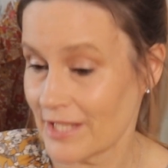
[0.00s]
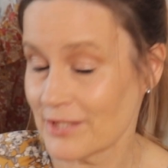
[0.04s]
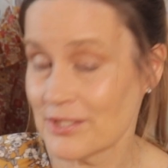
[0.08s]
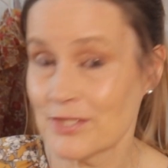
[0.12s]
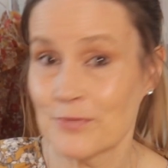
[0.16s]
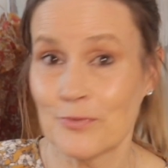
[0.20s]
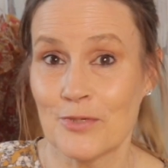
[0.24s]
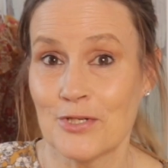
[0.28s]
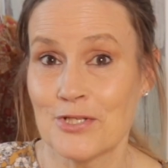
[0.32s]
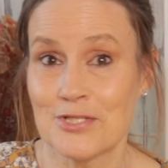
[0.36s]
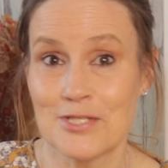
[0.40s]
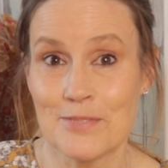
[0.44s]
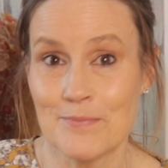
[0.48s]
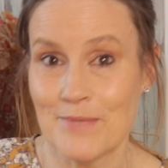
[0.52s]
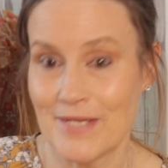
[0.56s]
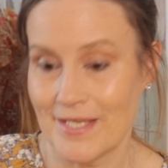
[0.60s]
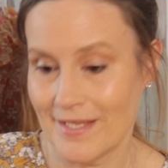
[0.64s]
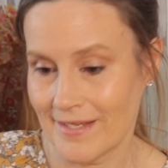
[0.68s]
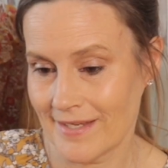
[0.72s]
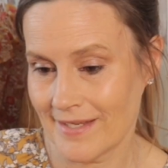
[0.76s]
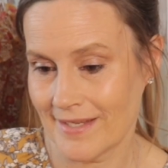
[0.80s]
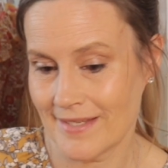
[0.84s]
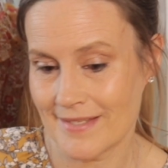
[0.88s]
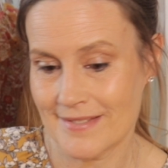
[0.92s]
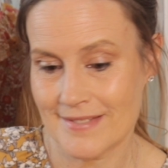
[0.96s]
I just wanted to
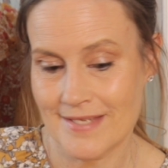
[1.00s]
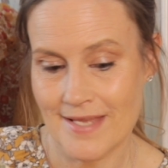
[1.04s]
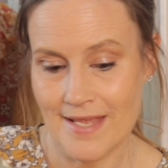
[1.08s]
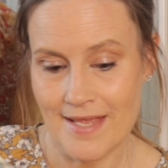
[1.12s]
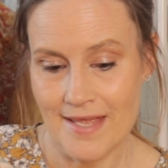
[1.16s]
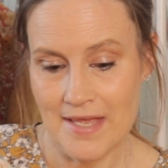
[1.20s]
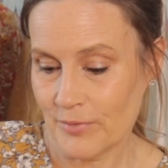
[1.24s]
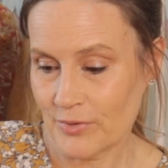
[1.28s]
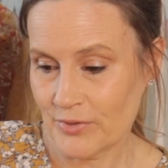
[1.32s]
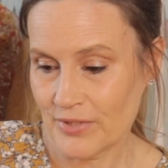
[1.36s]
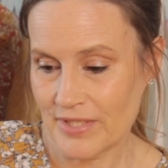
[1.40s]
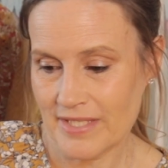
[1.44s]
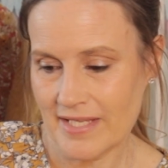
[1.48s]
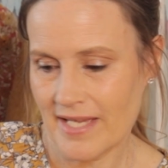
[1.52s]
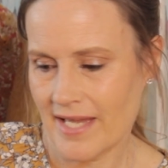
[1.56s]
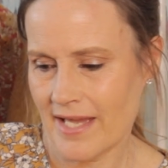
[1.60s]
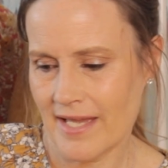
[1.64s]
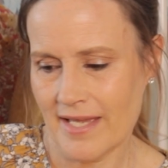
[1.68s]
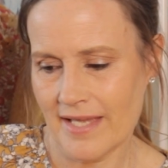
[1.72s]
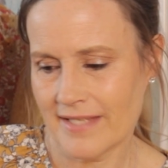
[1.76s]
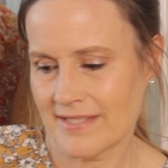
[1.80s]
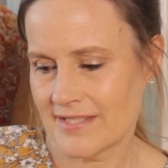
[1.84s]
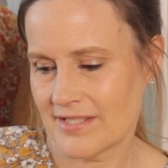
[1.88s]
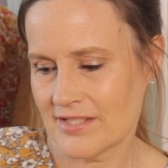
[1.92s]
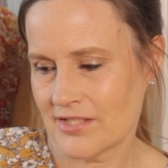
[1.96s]
make it. But yeah,
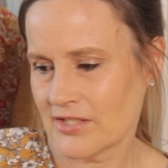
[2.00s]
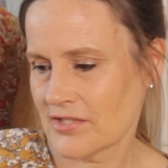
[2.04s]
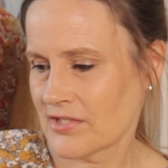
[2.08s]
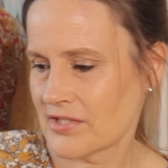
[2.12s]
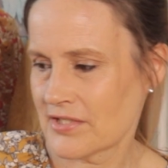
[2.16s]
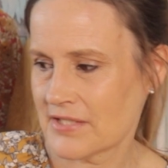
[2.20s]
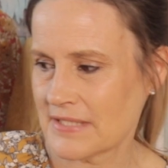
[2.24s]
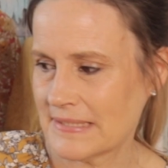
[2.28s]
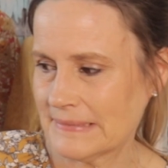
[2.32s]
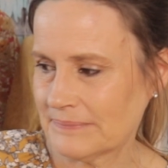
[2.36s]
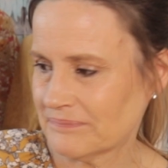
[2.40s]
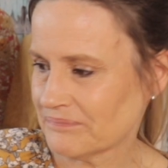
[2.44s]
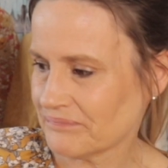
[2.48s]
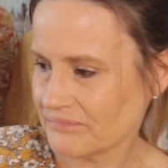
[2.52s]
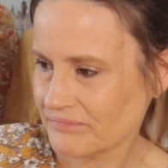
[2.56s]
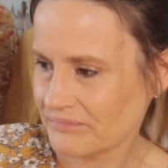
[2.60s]
it's just